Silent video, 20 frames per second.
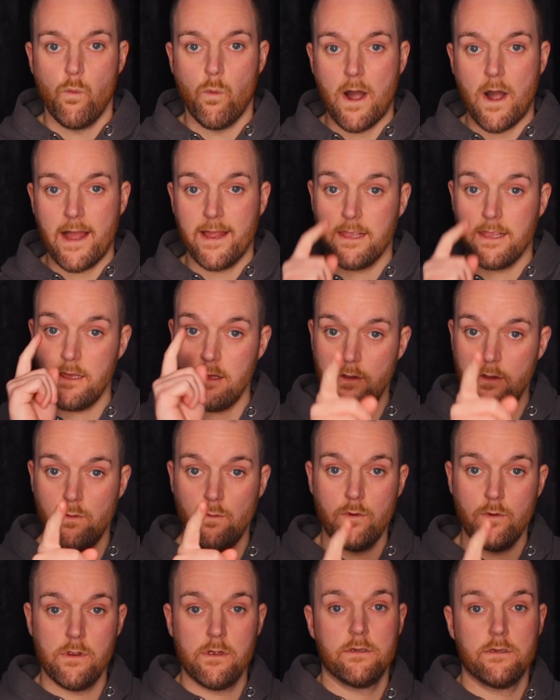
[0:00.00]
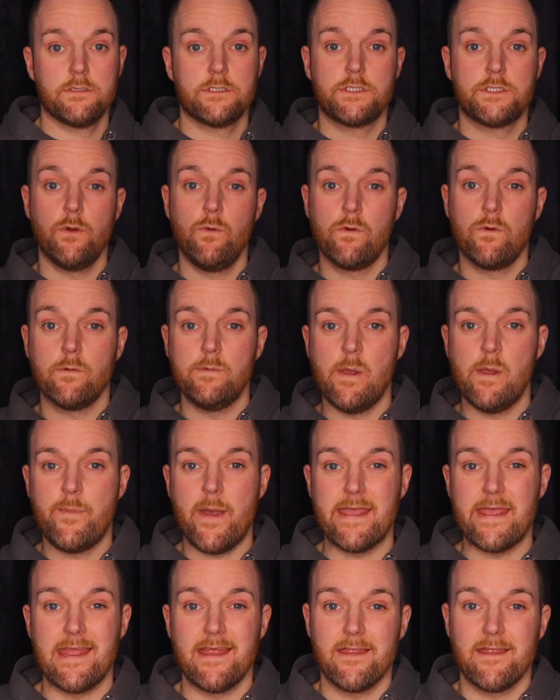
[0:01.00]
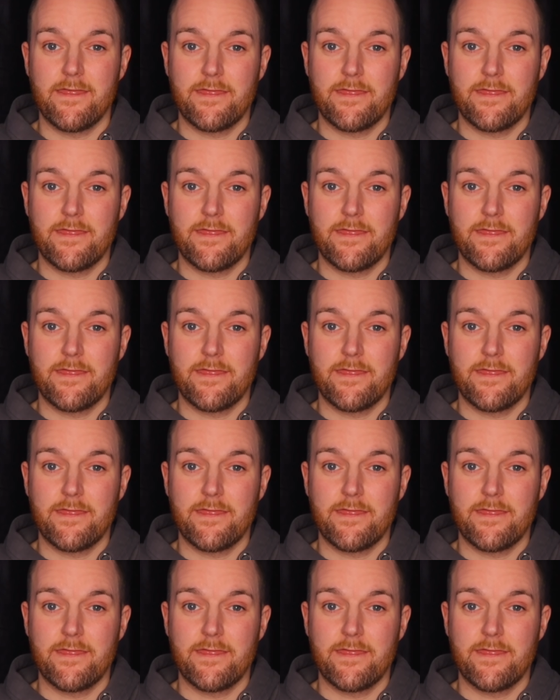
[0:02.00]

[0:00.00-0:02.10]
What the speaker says: why you soon could be paying